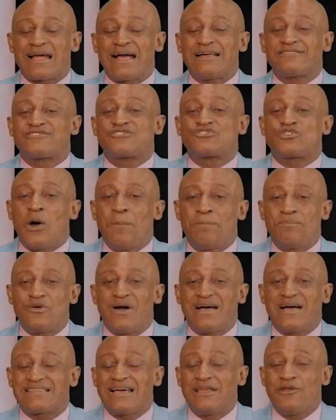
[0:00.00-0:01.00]
stop you
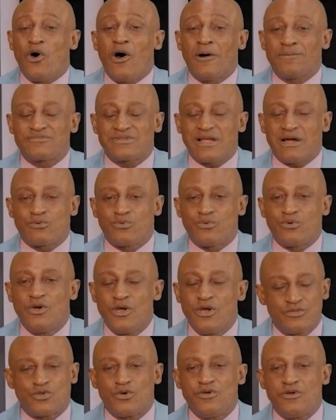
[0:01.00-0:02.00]
as an obstacle
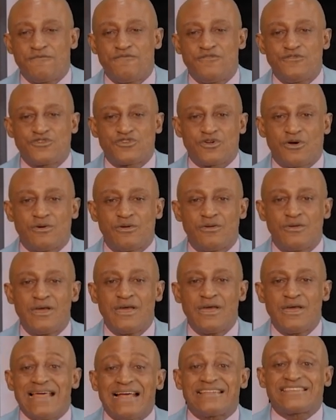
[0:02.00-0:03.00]
to your future.
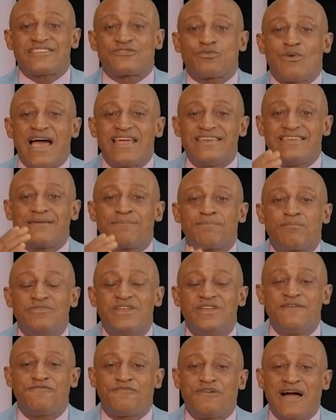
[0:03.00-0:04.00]
That is why
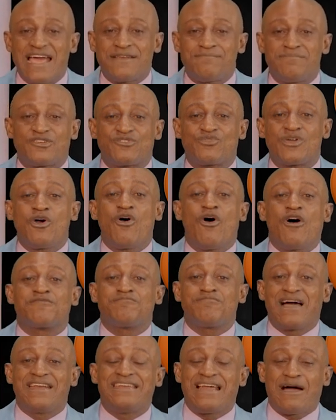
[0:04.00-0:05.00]
the fight between
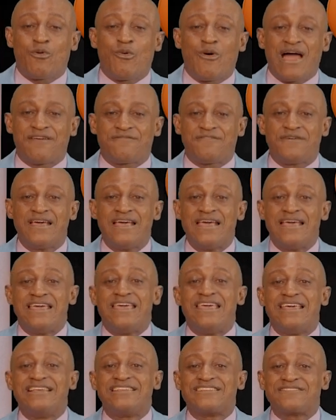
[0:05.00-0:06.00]
husband and wife
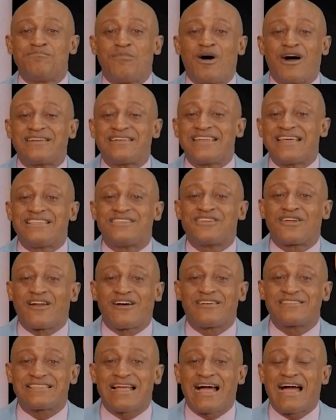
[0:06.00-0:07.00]
is more
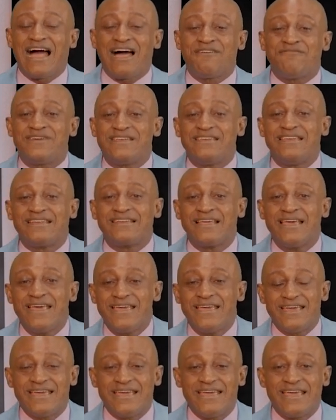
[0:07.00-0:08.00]
dangerous than having
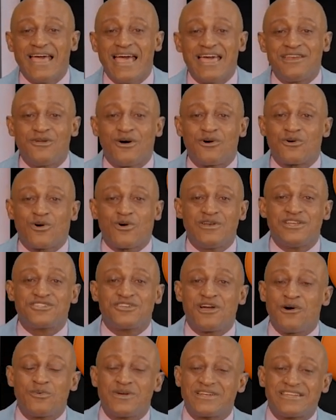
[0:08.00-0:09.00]
a head-on
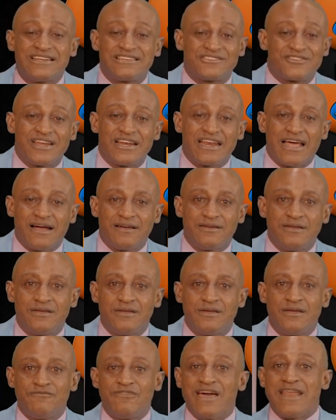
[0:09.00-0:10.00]
collision with a trailer.
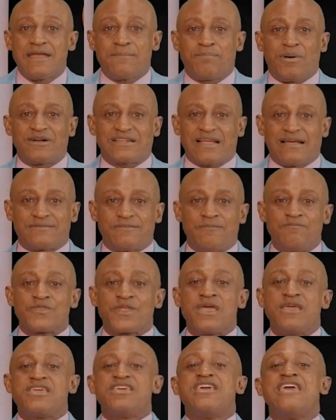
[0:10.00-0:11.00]
Very important.
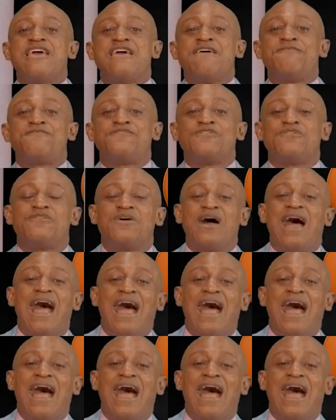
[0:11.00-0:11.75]
If your